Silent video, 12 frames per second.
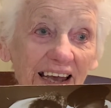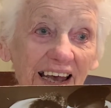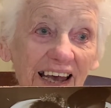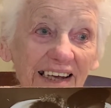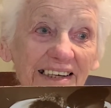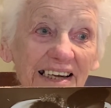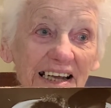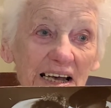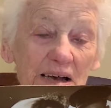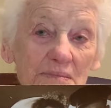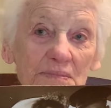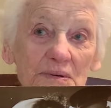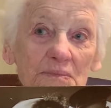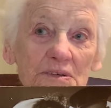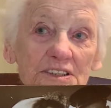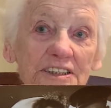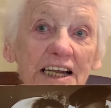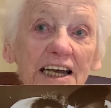But
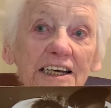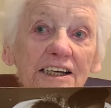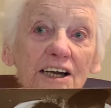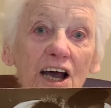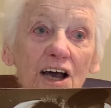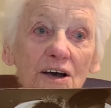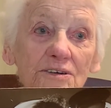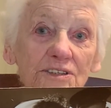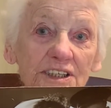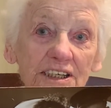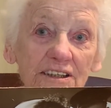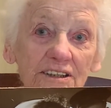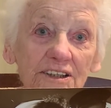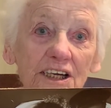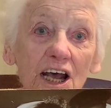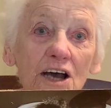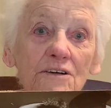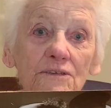we're staying in a hotel
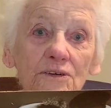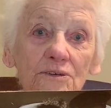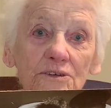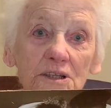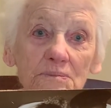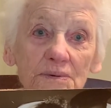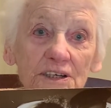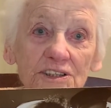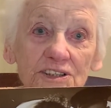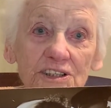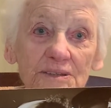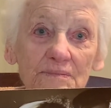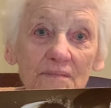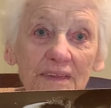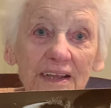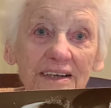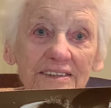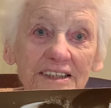that overlooked the beach.
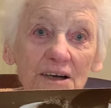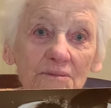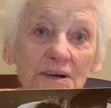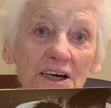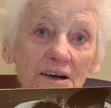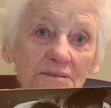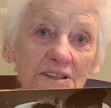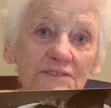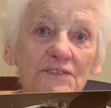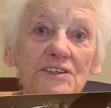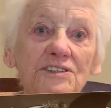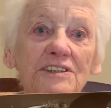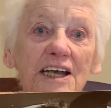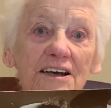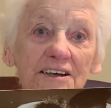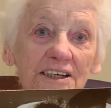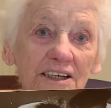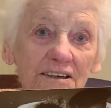So when I was first
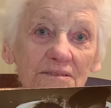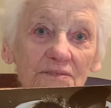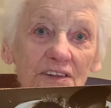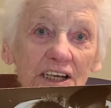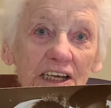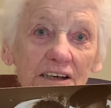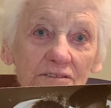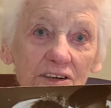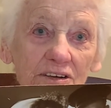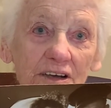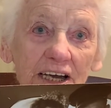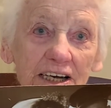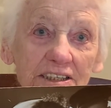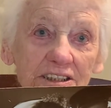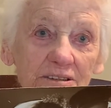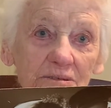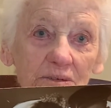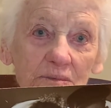going, I'm thinking
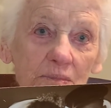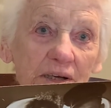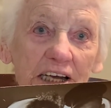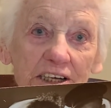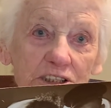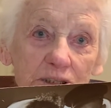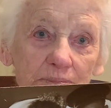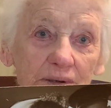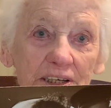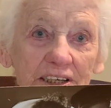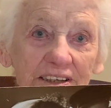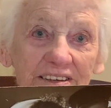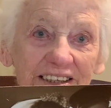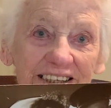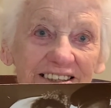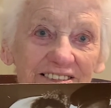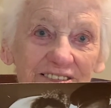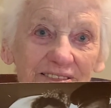Newcastle with BHP and
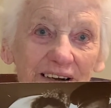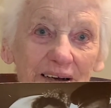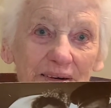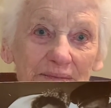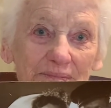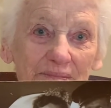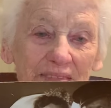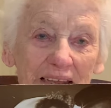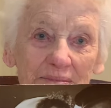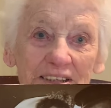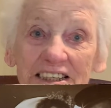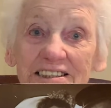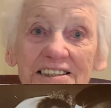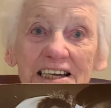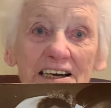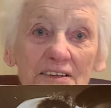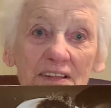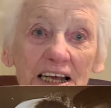things, you know. But
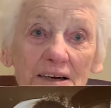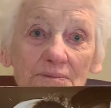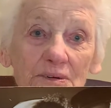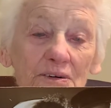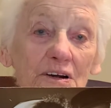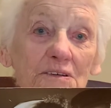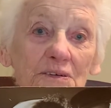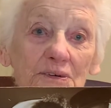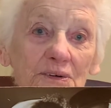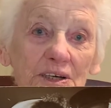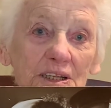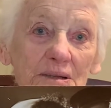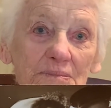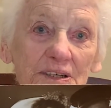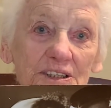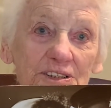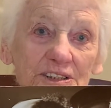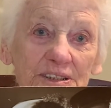instead of that, we were overlooking the
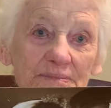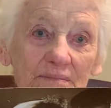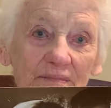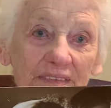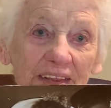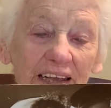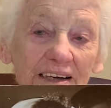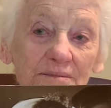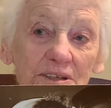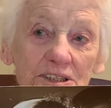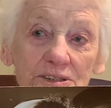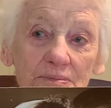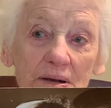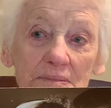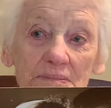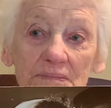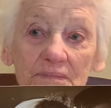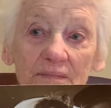beach and we
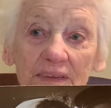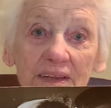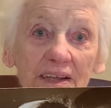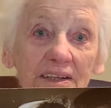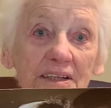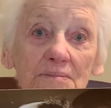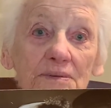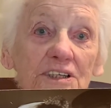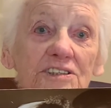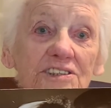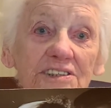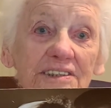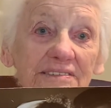swam in the beach.